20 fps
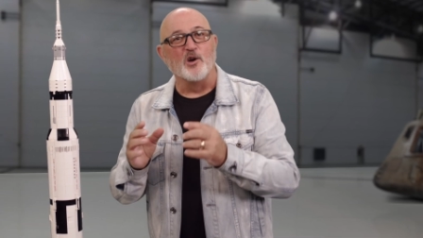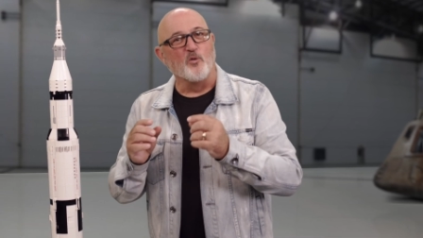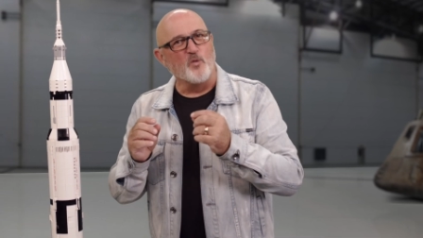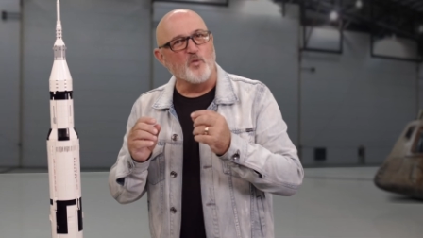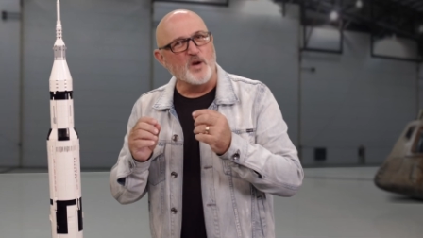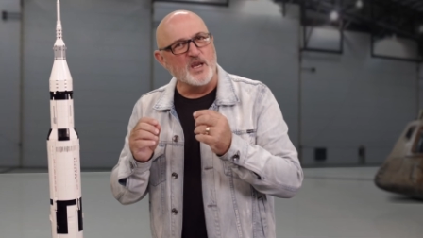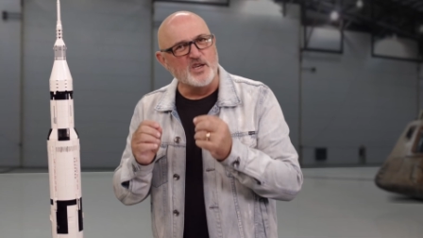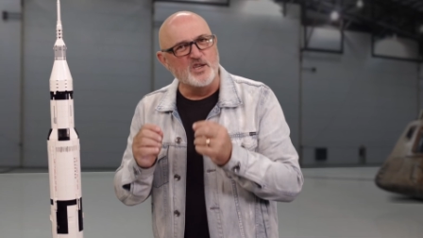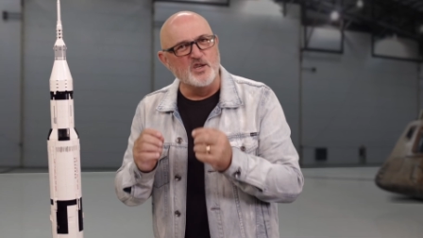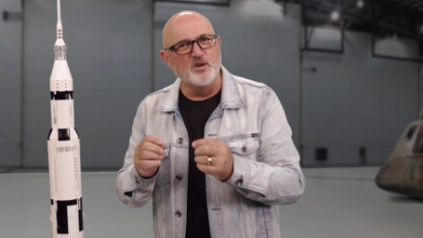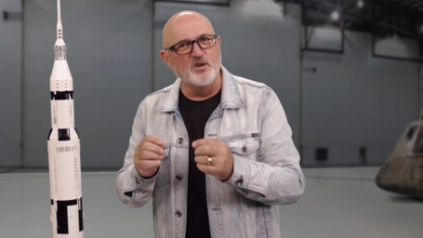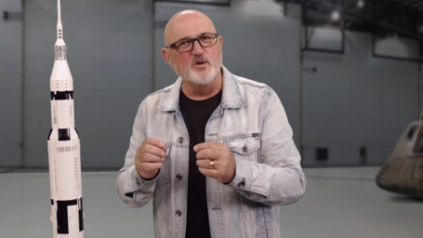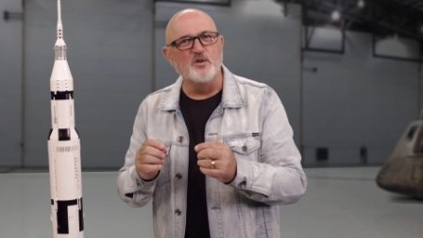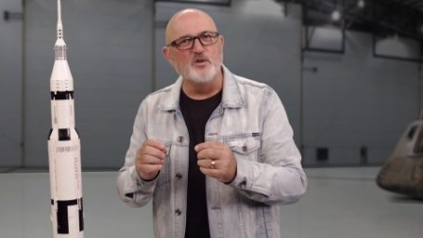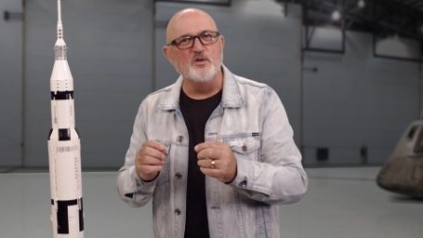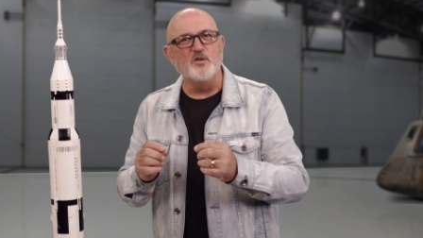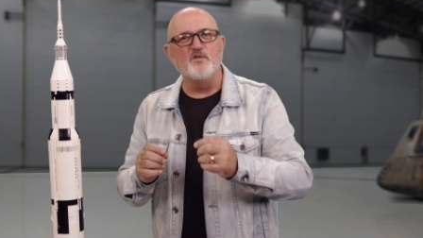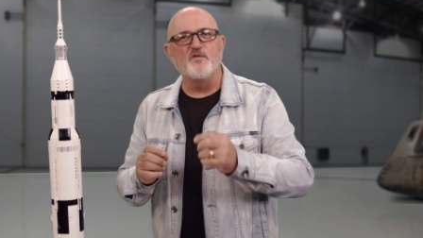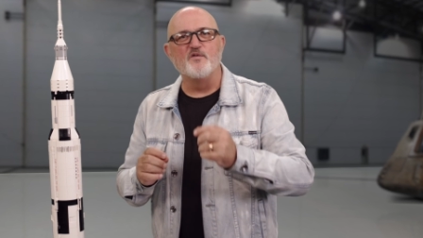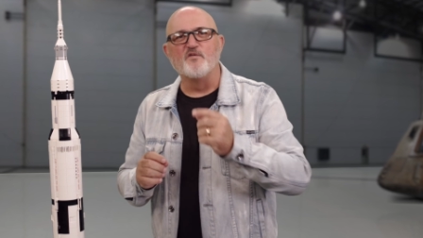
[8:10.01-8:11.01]
we
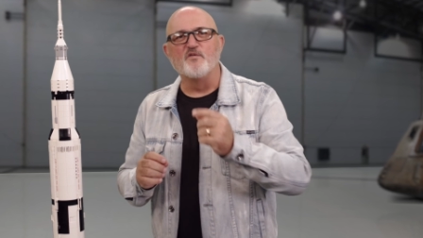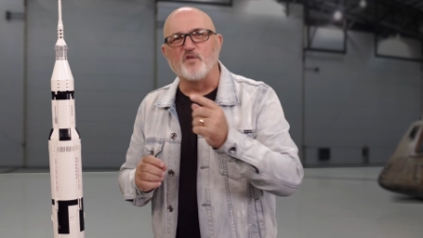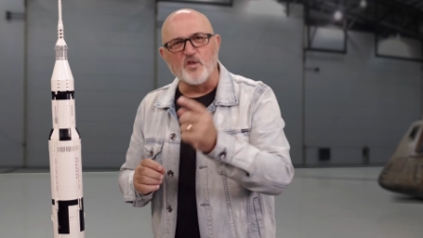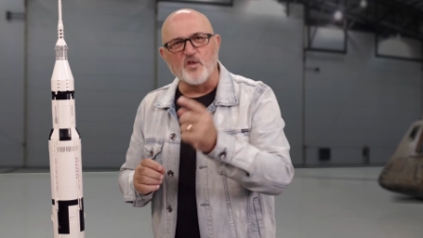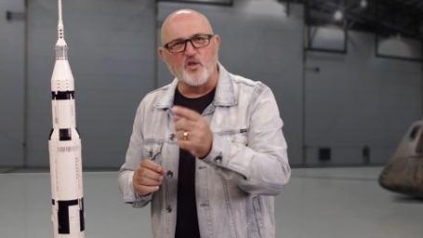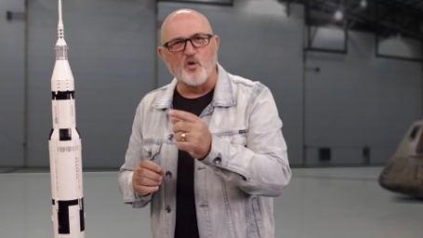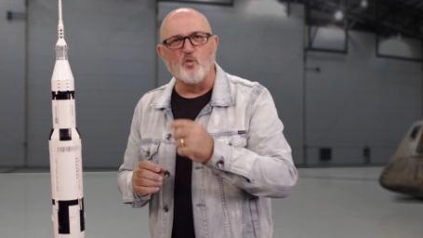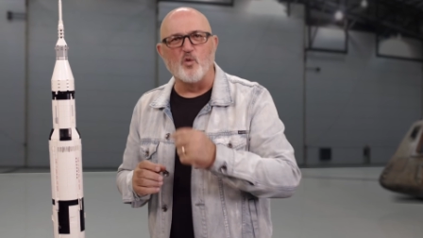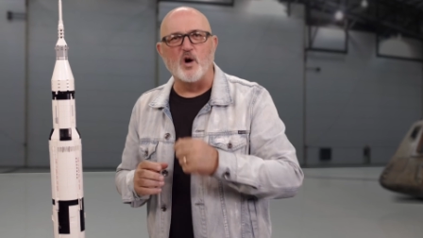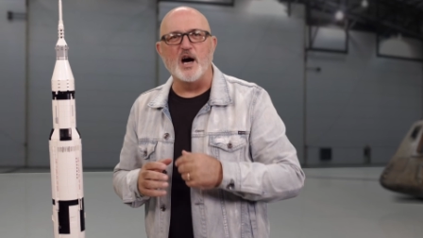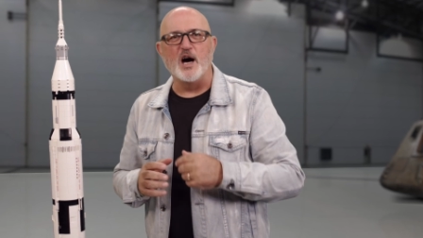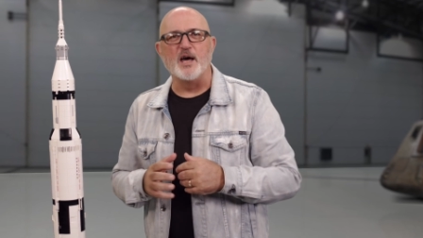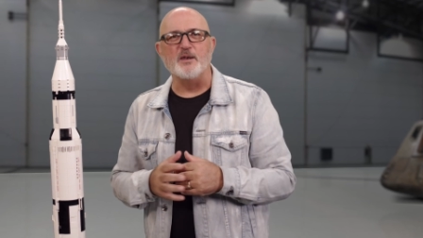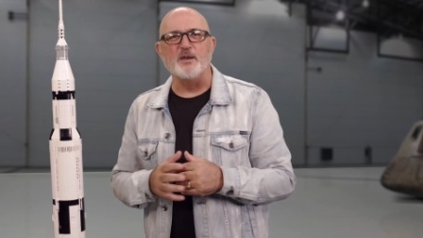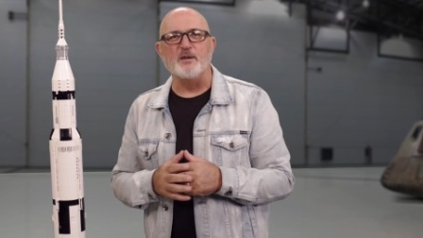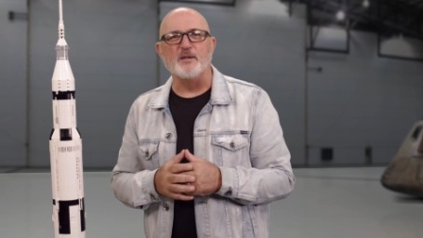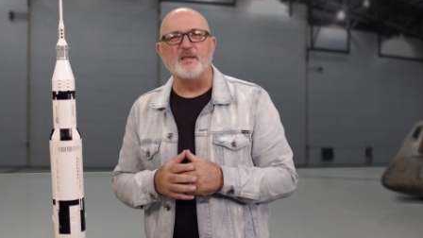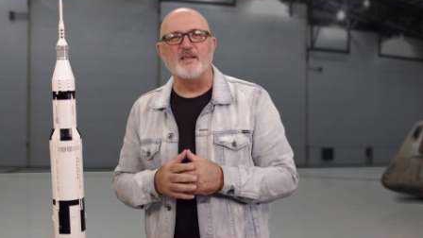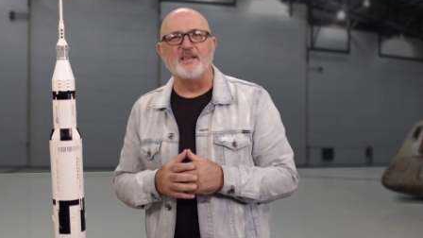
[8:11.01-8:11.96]
do for the one.